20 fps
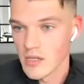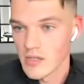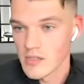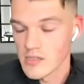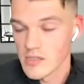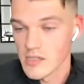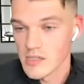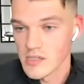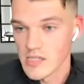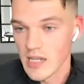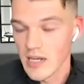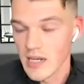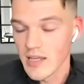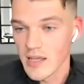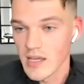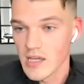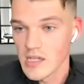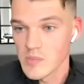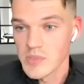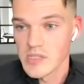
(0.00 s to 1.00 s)
to sell, I
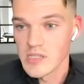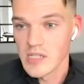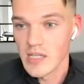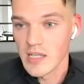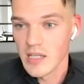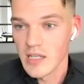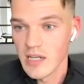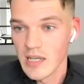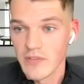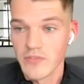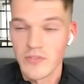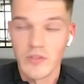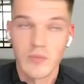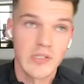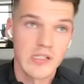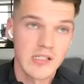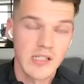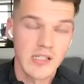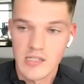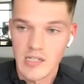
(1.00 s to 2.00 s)
guess, particularly after
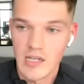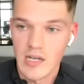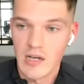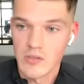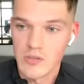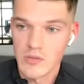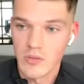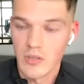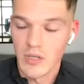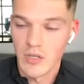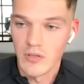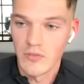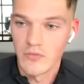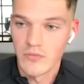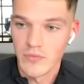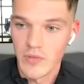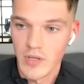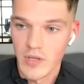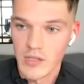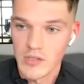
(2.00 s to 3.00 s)
we'd sent it out to a lot
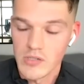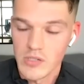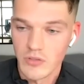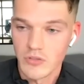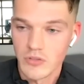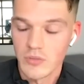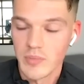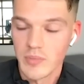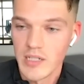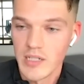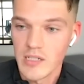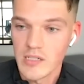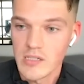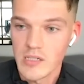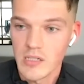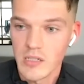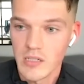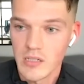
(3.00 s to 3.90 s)
of social media stars.